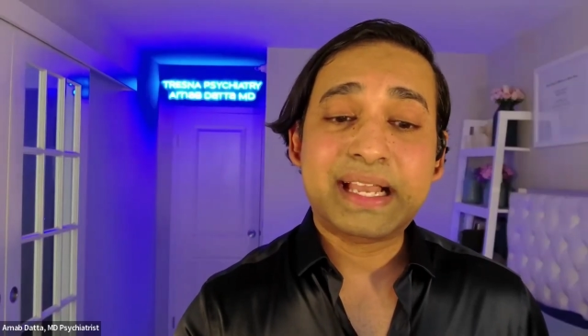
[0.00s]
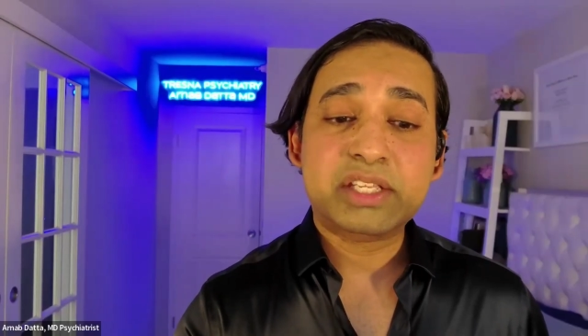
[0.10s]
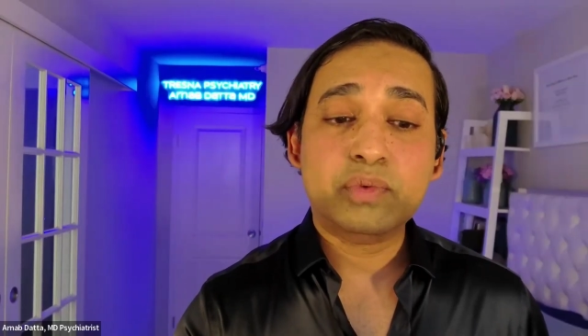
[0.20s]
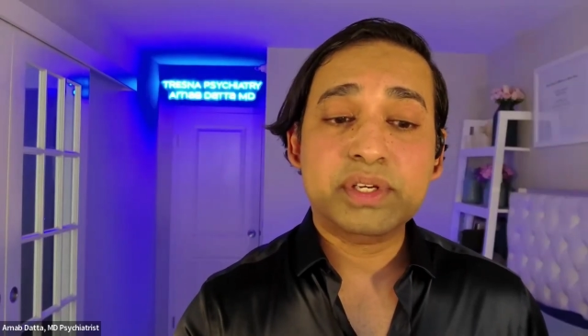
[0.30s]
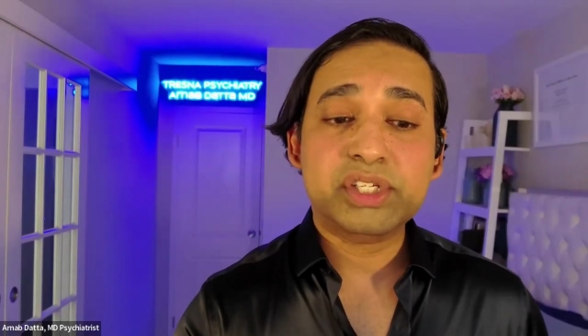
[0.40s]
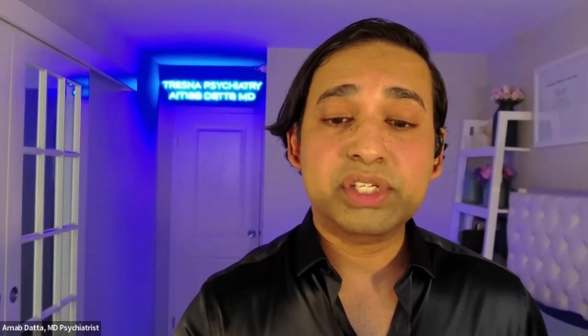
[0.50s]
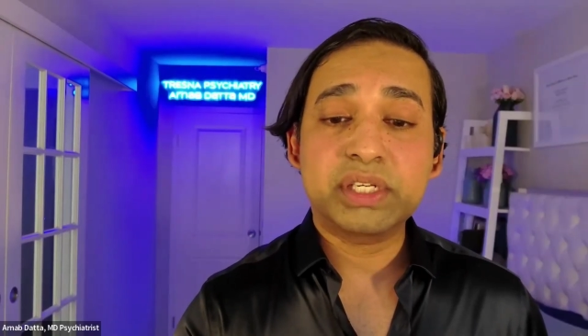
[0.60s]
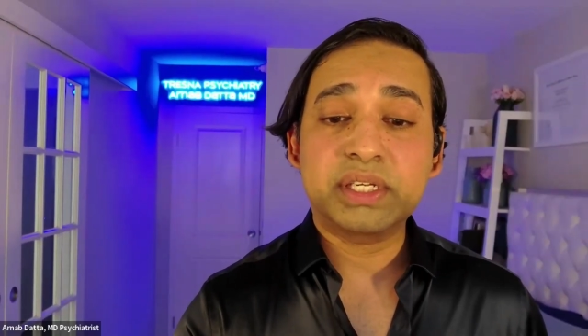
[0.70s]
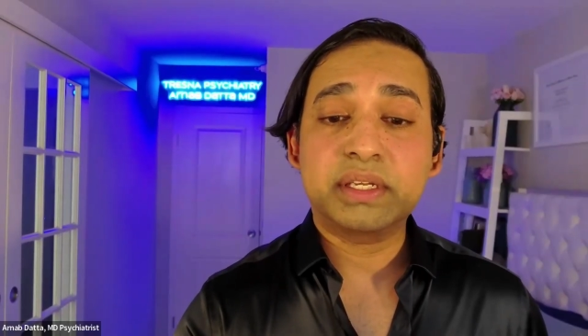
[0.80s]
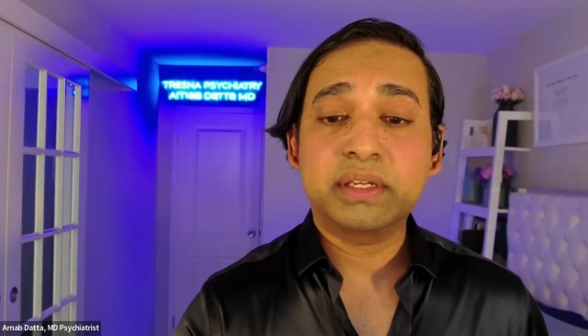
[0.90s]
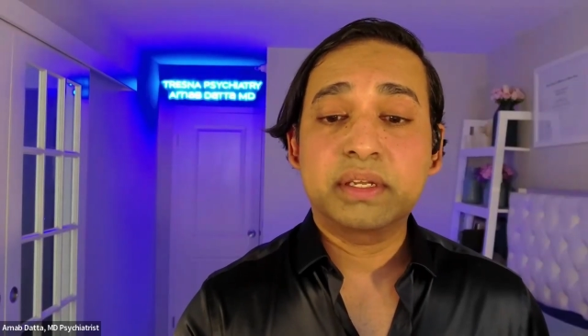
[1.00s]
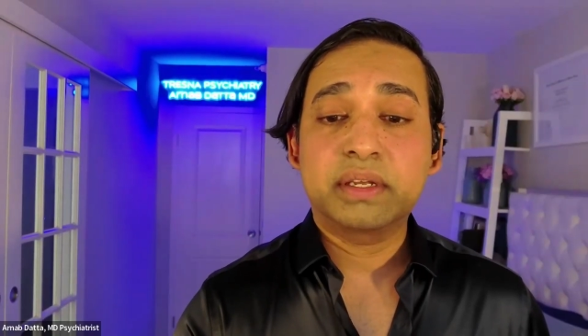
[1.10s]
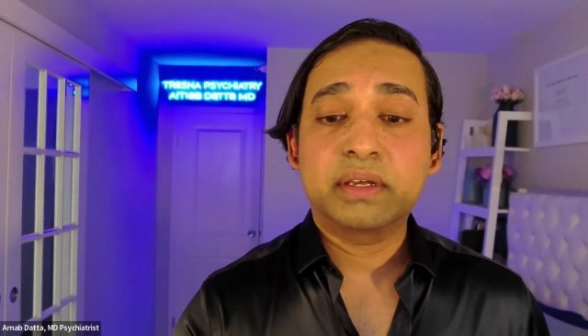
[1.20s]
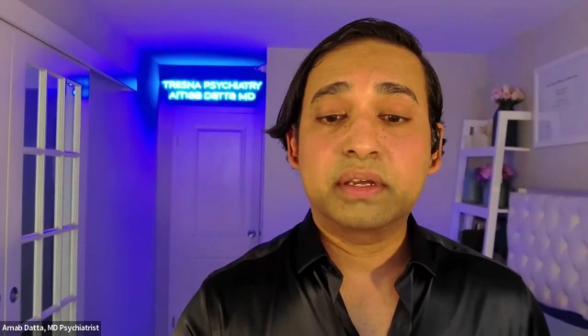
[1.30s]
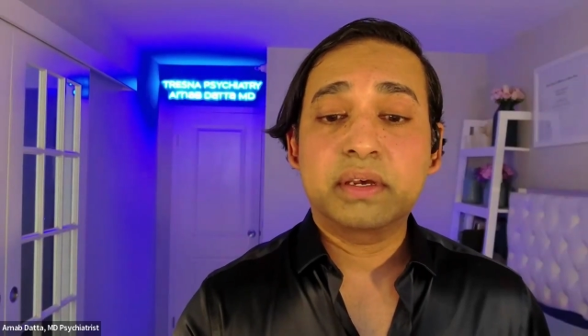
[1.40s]
And that's when she
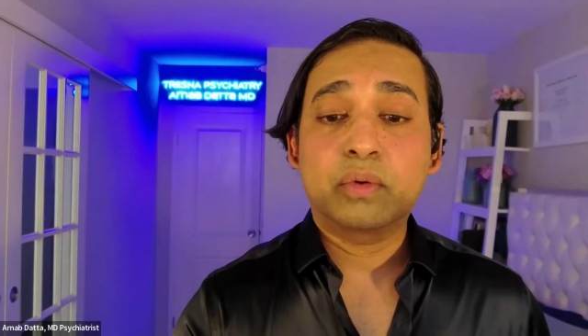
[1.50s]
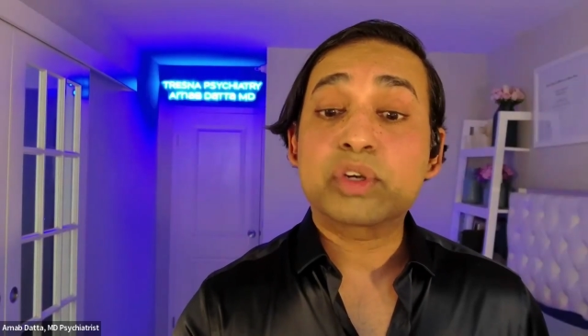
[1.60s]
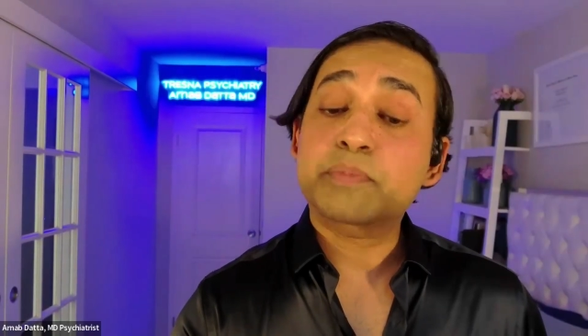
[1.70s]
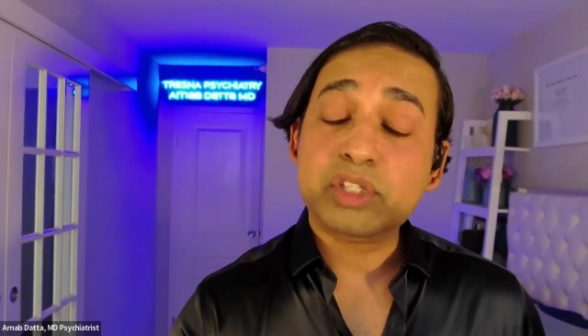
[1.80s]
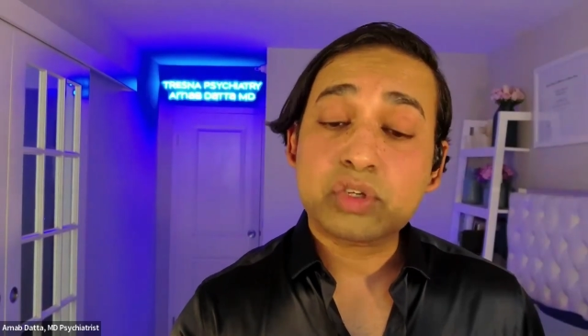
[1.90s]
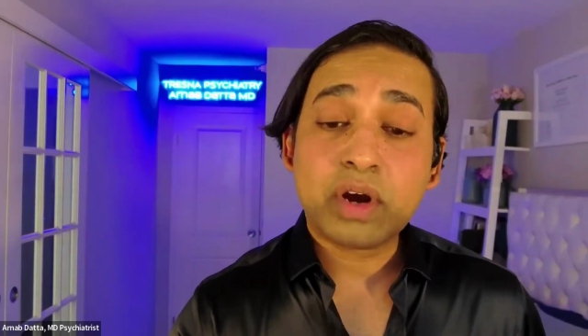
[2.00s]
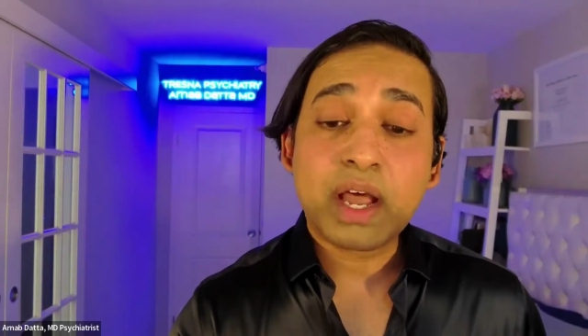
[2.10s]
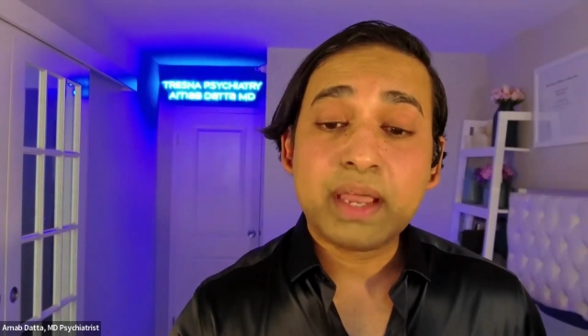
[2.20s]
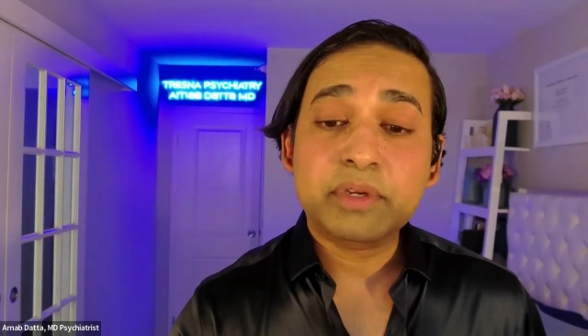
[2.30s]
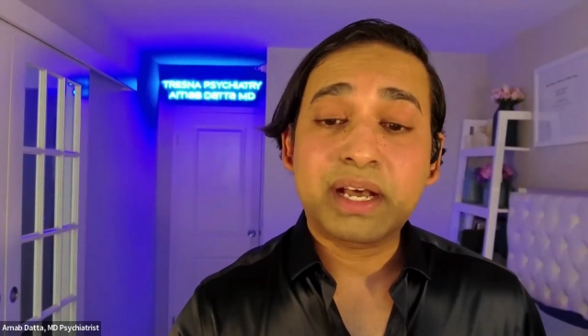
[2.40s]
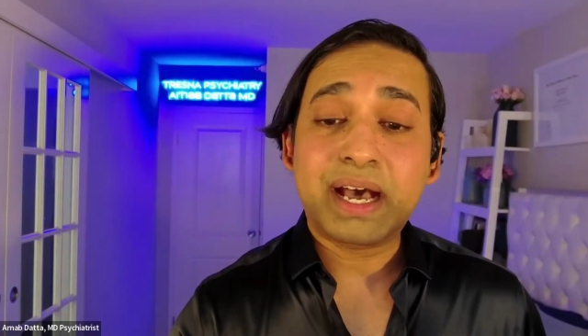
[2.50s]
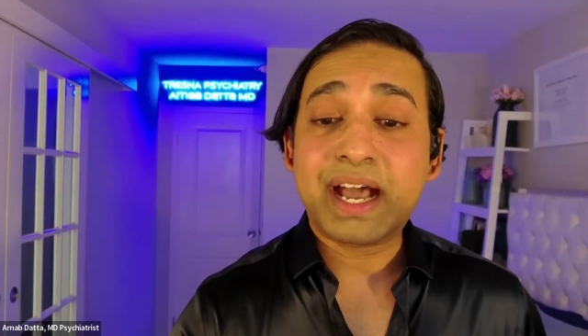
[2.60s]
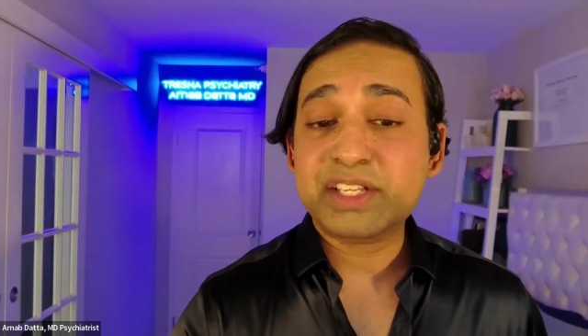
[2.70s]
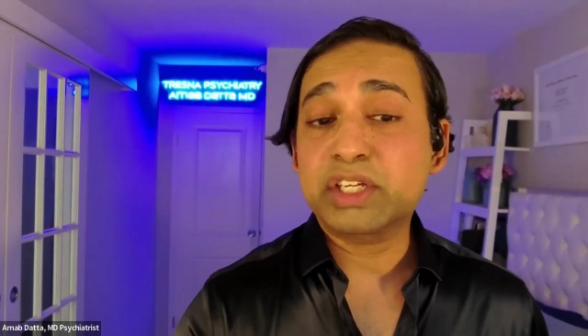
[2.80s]
was prescribed